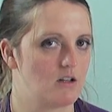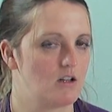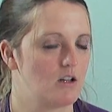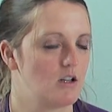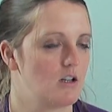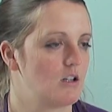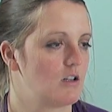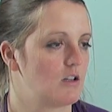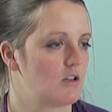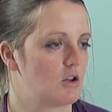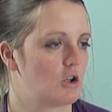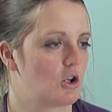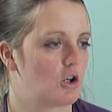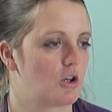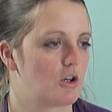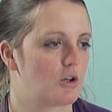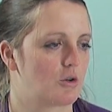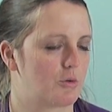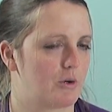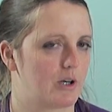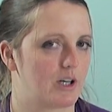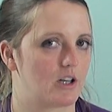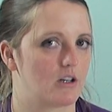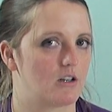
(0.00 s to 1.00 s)

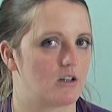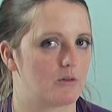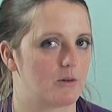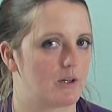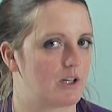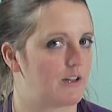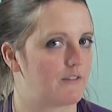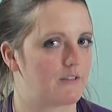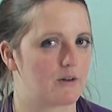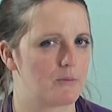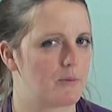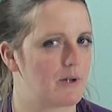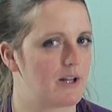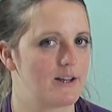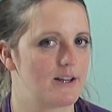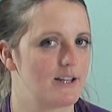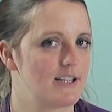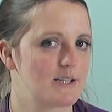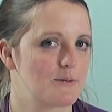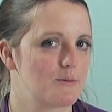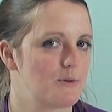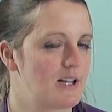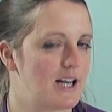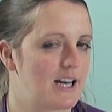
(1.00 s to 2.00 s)
learn quicker or whatever. But
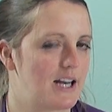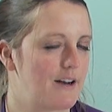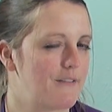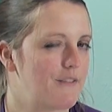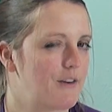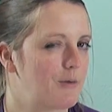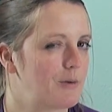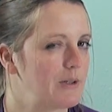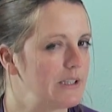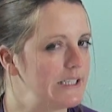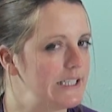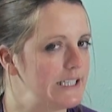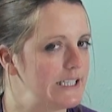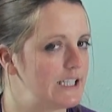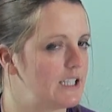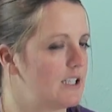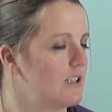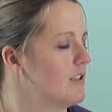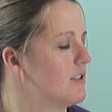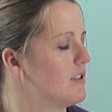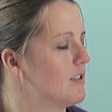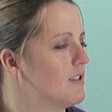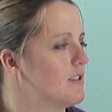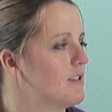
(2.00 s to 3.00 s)
this one, I haven't
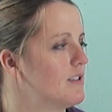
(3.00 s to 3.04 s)
really...